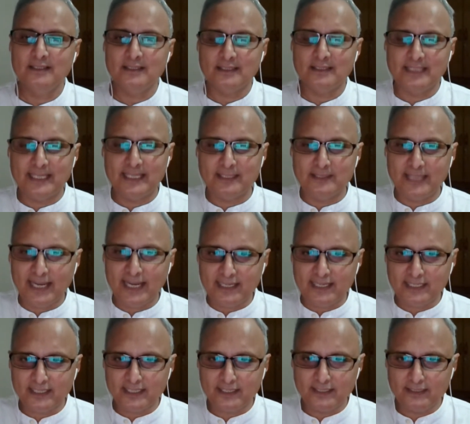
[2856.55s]
then
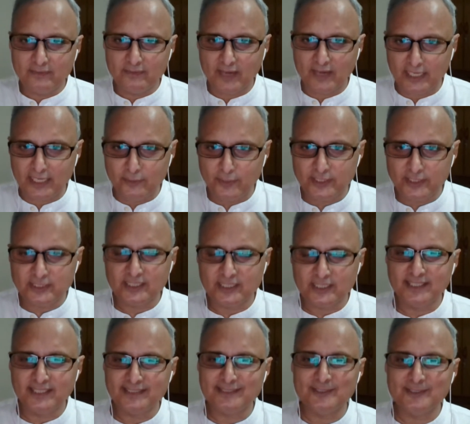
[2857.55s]
that
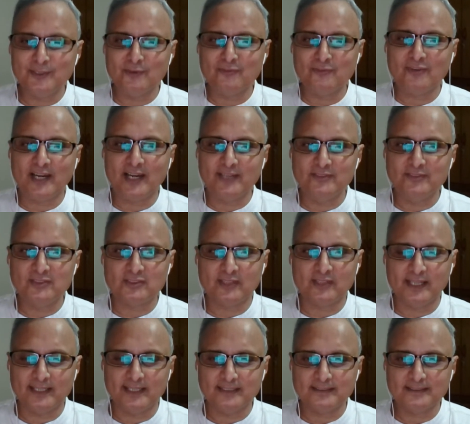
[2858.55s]
evaluation is your five
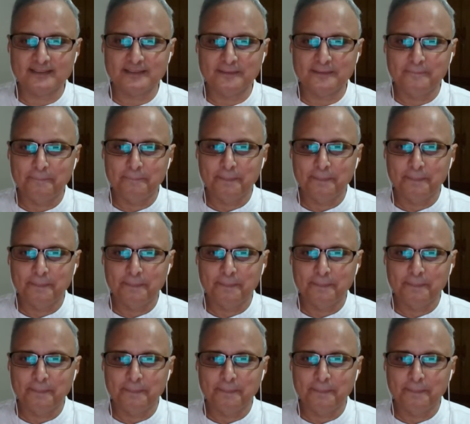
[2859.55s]
strands